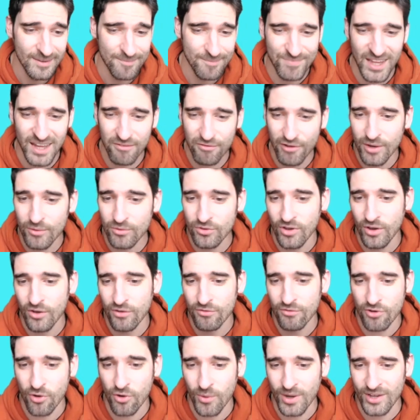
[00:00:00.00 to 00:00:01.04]
If I was going
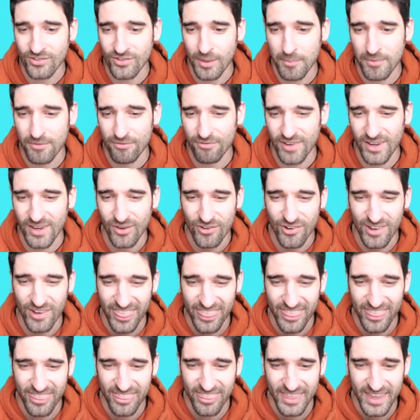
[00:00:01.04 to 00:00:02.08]
for a West Ham midfielder, I
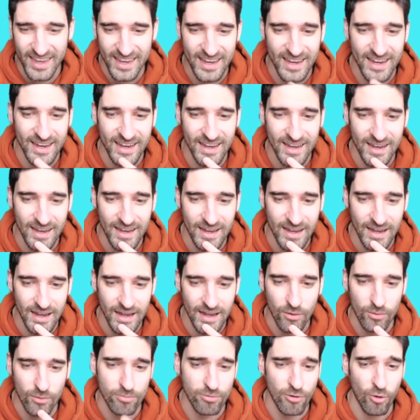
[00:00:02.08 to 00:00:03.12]
think I
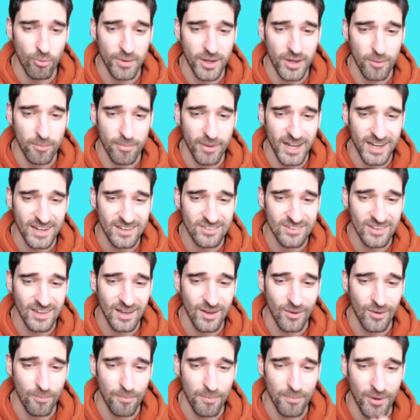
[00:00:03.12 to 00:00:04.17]
would probably go
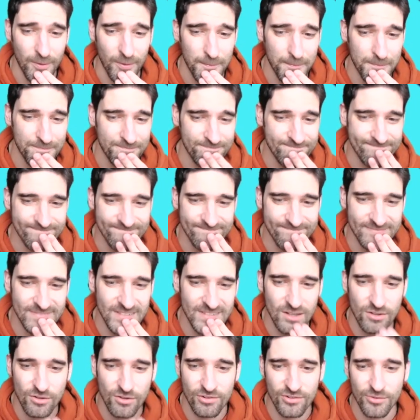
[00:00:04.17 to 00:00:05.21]
Paquetá, but
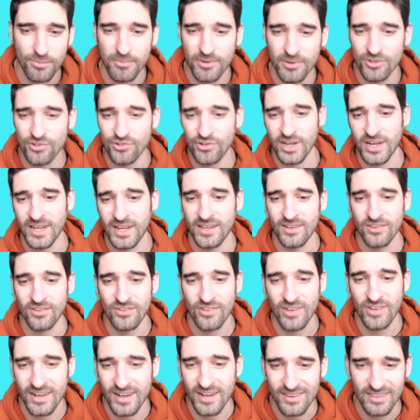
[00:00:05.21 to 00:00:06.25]
there isn't much in it.
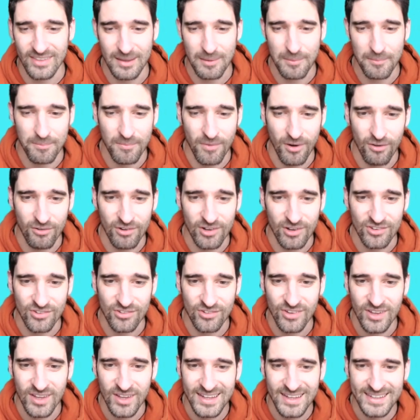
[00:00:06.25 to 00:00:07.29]
And I think
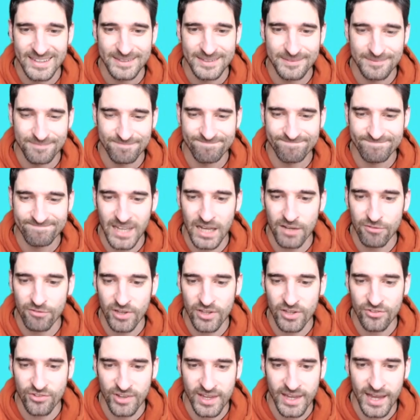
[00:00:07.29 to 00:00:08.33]
Morris, I
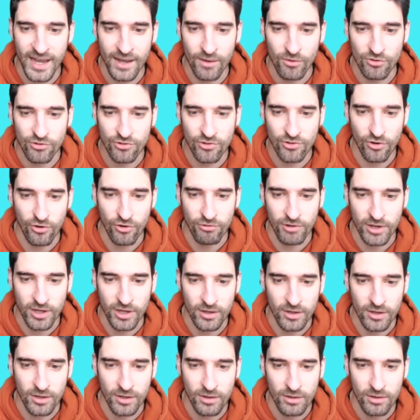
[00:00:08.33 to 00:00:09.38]
fancy
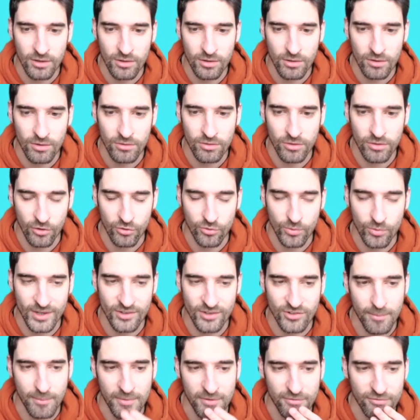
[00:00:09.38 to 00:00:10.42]
outscoring those West
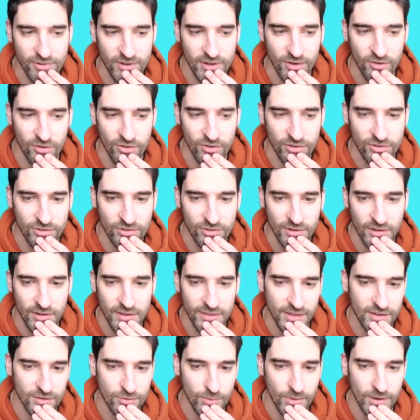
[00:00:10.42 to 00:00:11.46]
Ham midfielders, and
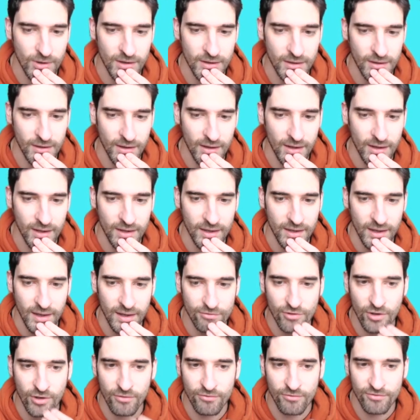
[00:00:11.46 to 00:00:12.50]
that's why I
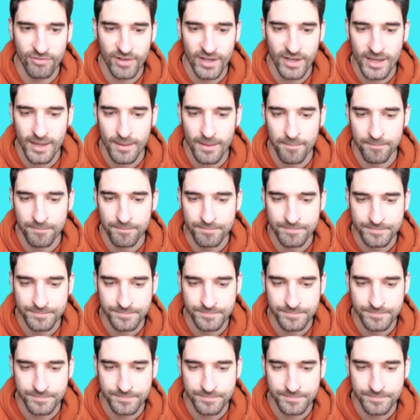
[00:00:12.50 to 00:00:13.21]
have gone for him.